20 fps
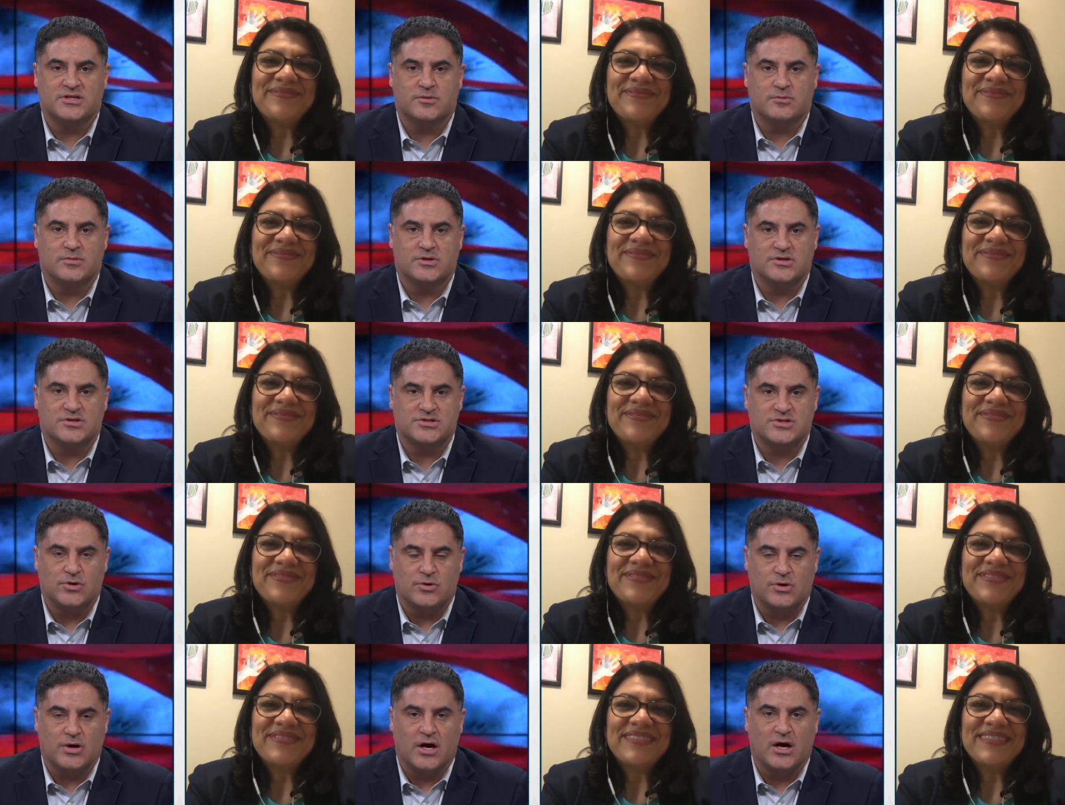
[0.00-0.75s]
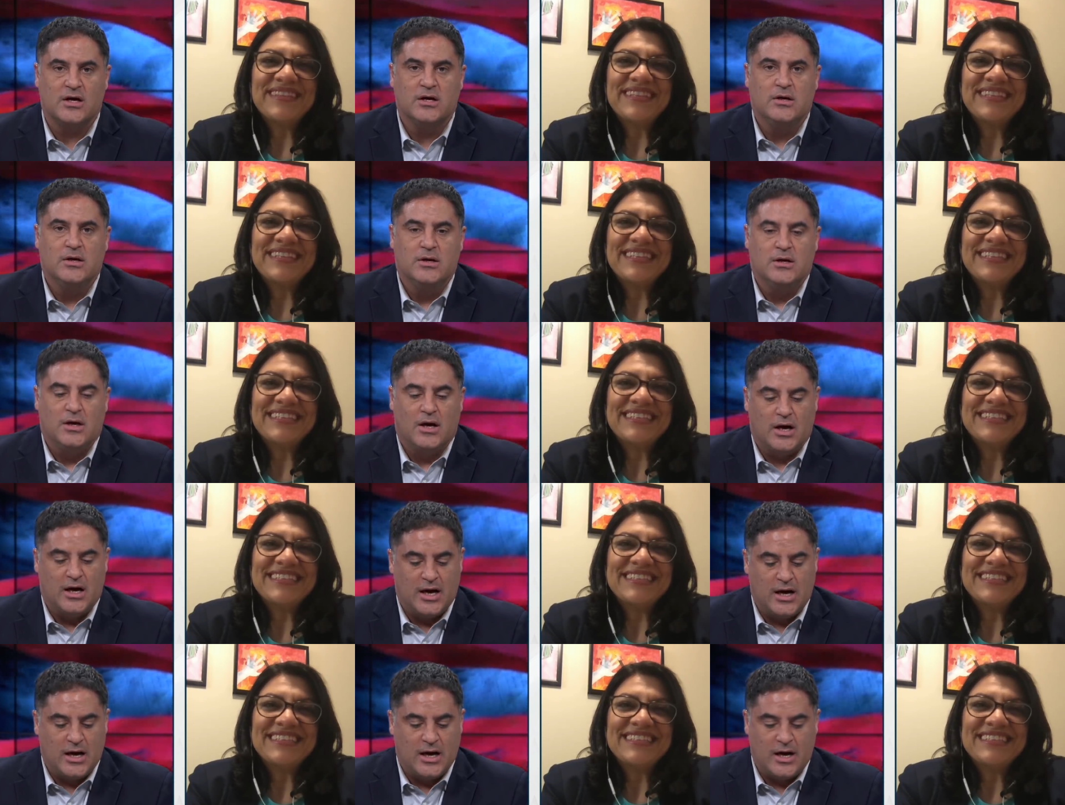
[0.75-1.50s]
Speaker 1: in Minnesota.
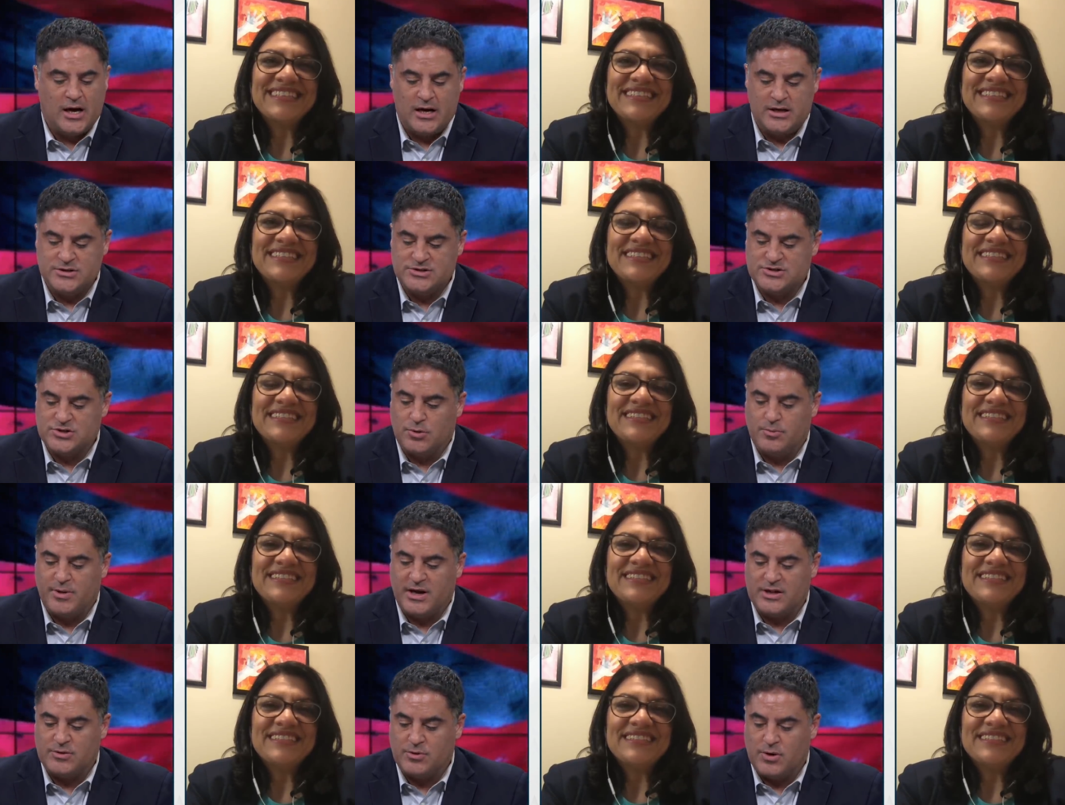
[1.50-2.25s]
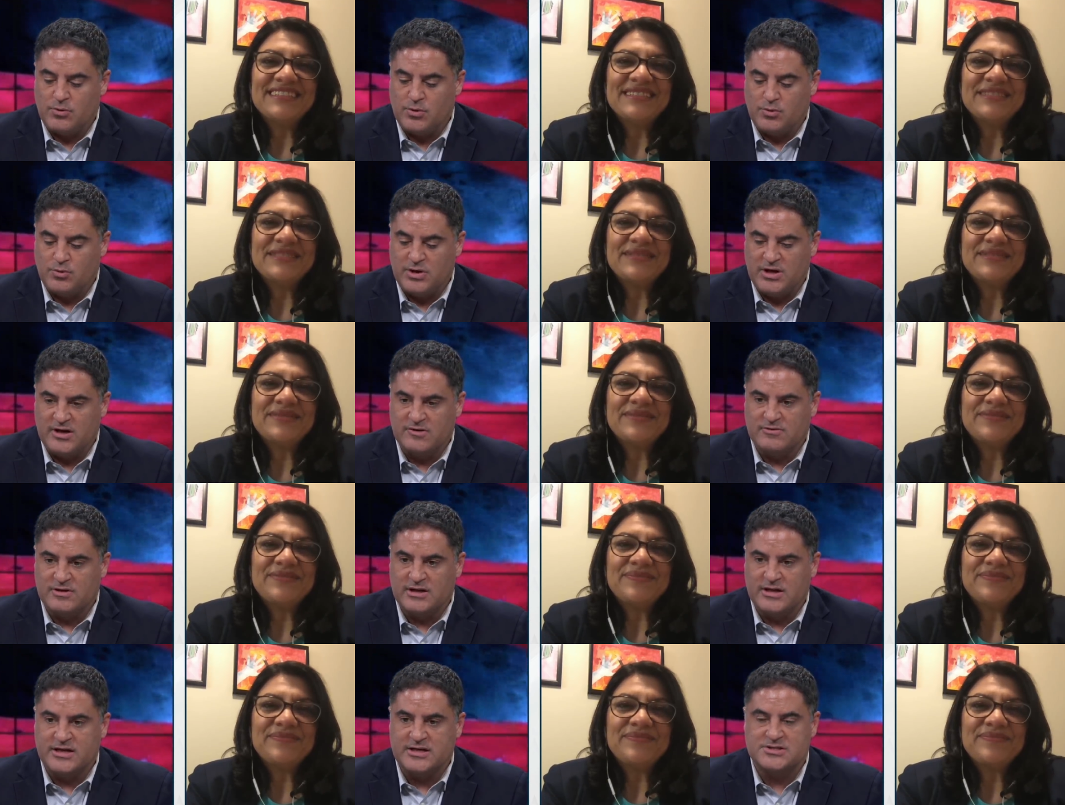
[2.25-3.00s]
Uh, and so, by the way, when we
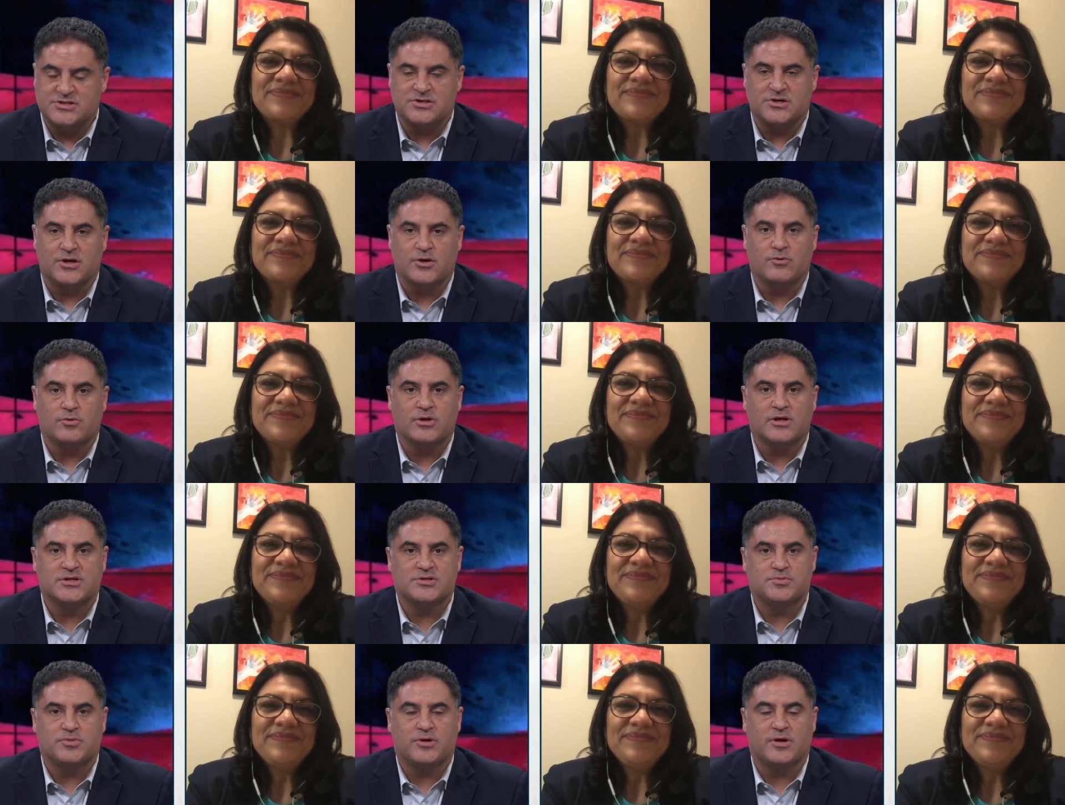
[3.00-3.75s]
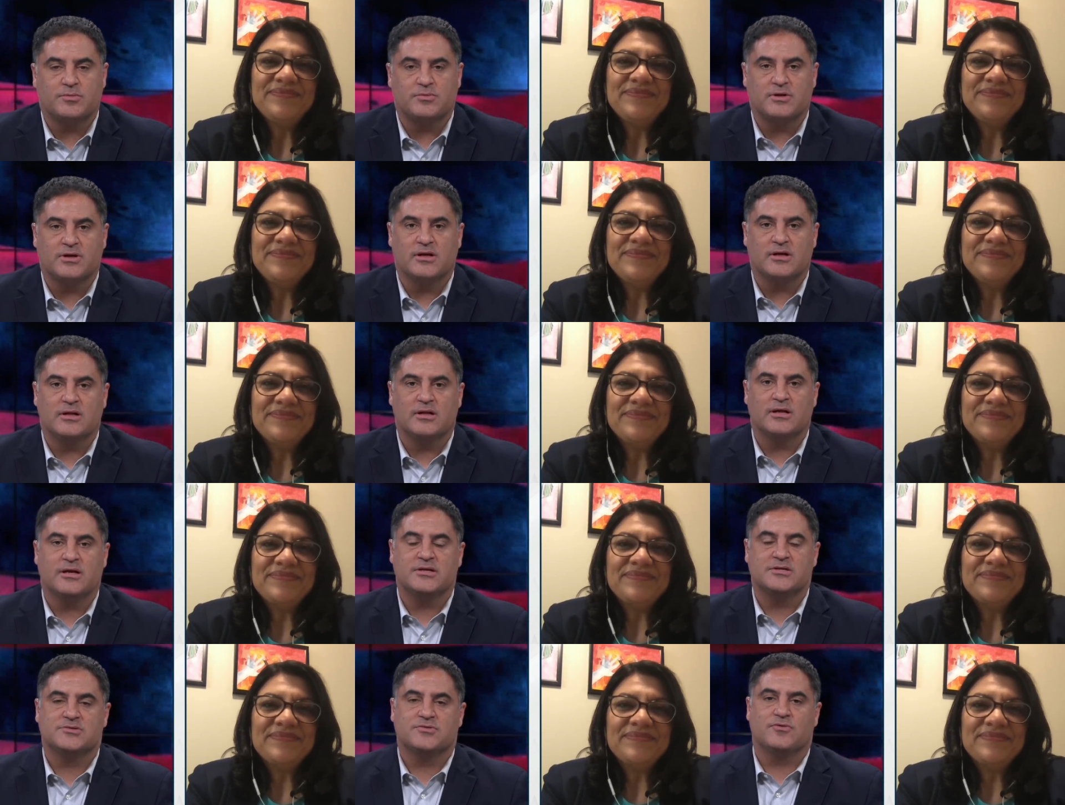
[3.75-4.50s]
give the links here, and well, let's put up the
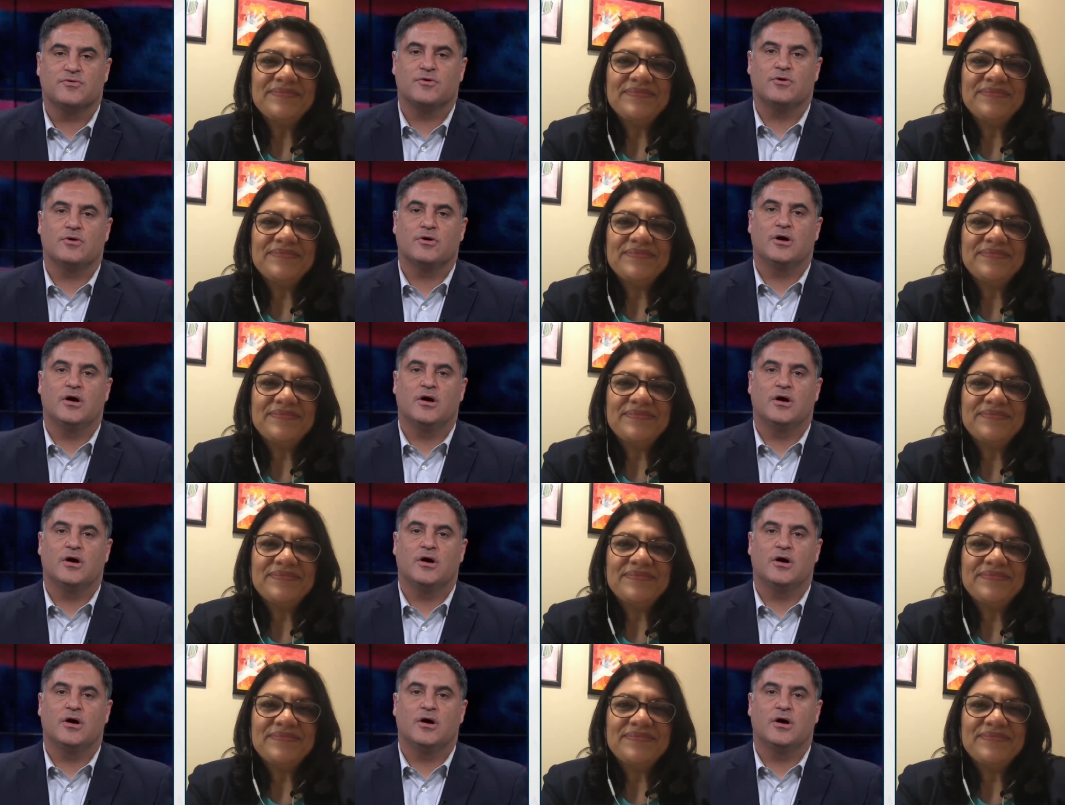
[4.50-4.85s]
links for,